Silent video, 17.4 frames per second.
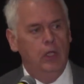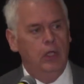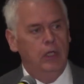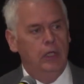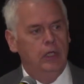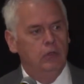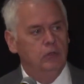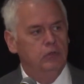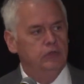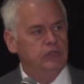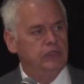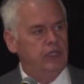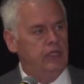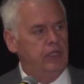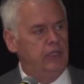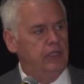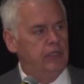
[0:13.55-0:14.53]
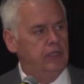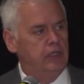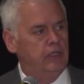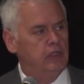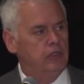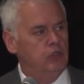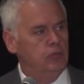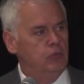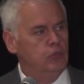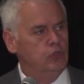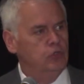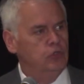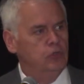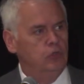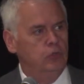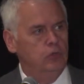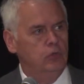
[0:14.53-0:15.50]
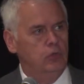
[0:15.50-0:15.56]
He owns a
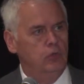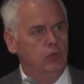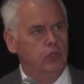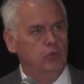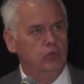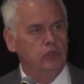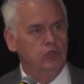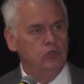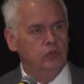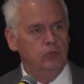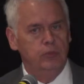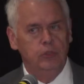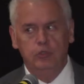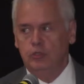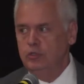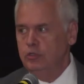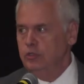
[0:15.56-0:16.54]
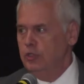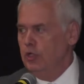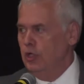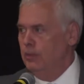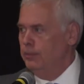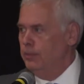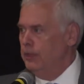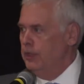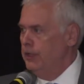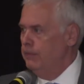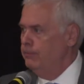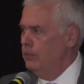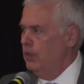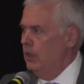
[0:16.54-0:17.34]
commercial oil distribution company,